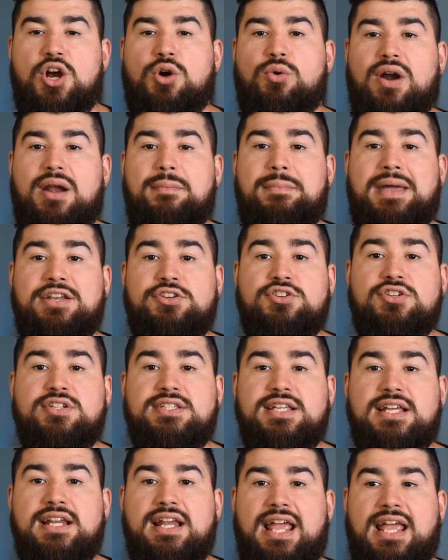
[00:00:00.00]
Or I'm
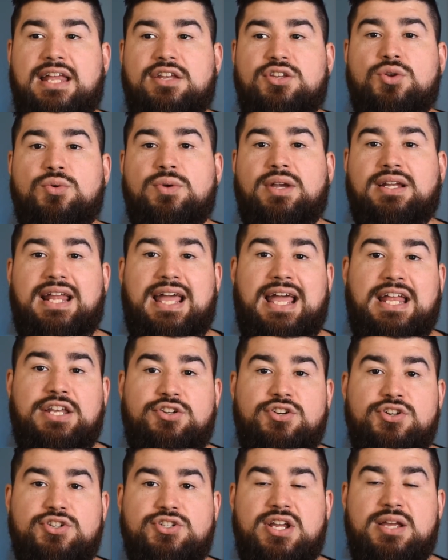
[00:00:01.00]
interested in doing an
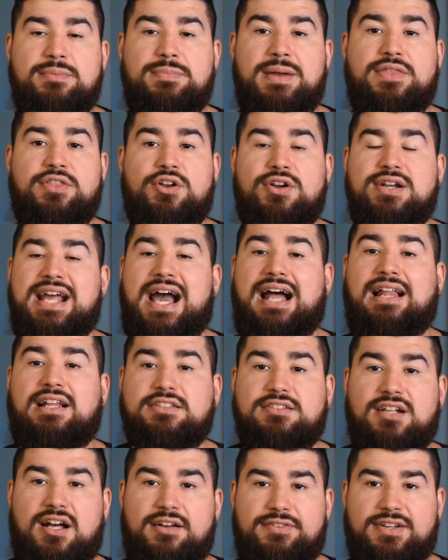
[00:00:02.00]
internship in their
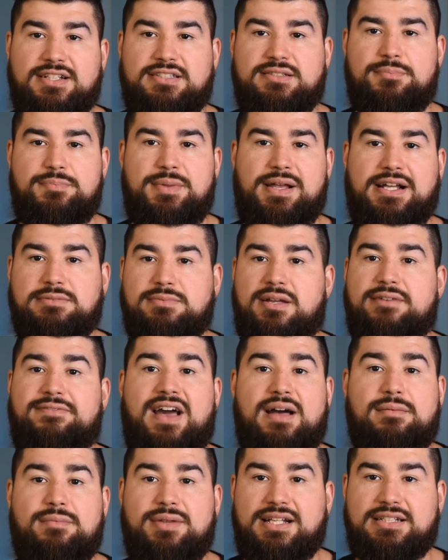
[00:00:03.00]
Dallas office because my
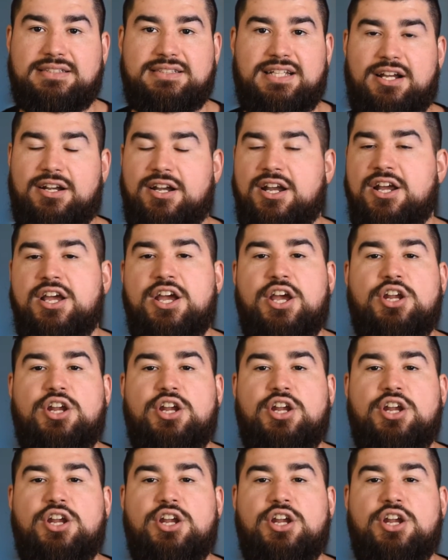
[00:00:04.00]
family is there.